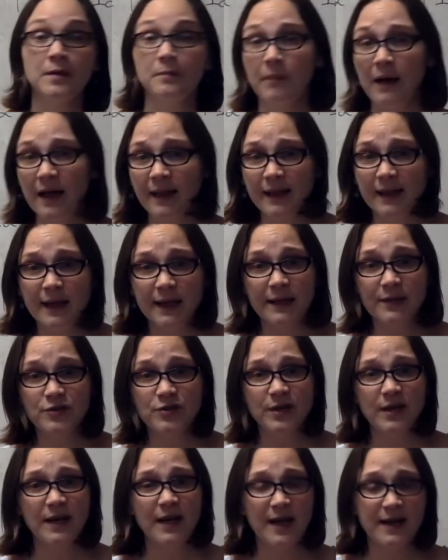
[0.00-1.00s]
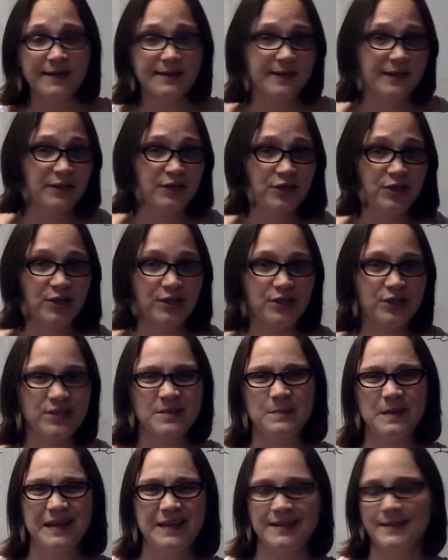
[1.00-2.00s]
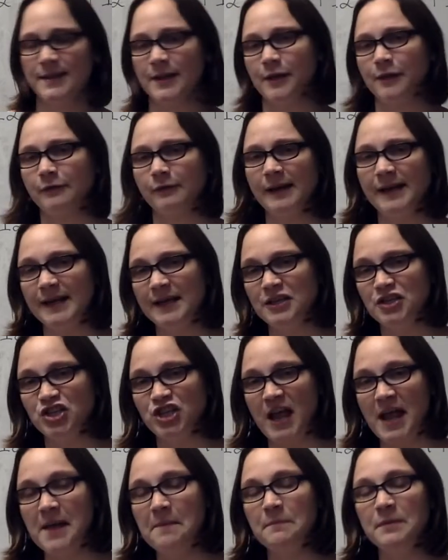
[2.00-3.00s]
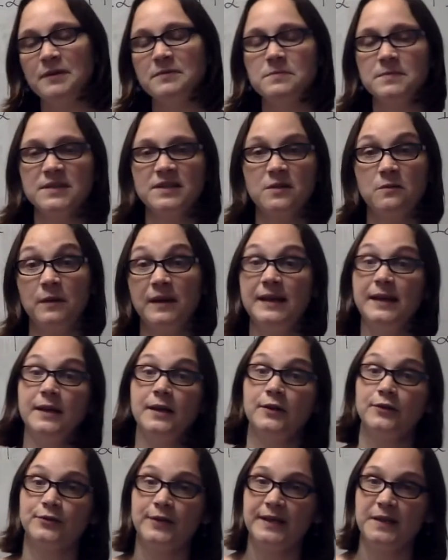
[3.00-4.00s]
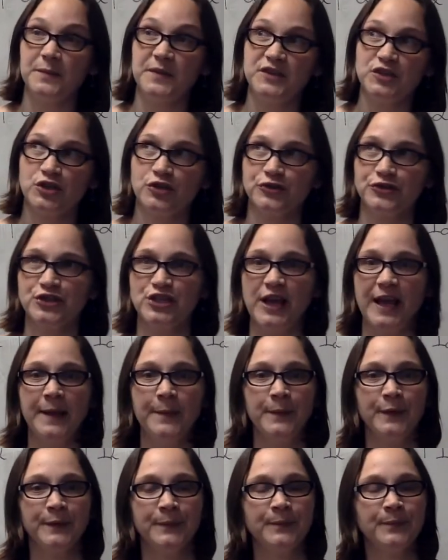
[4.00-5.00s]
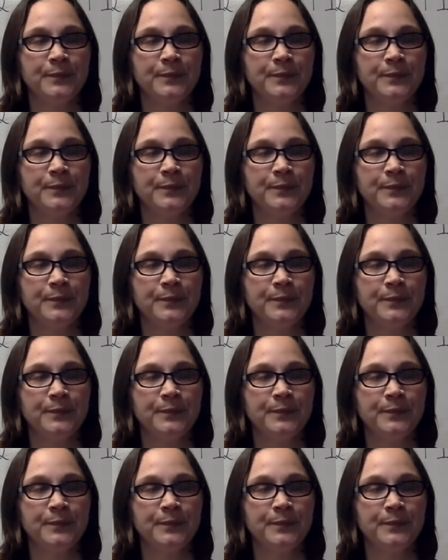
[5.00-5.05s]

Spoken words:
Polyhedra essentially just means a 3D shape, so we need a 3-dimensional shape.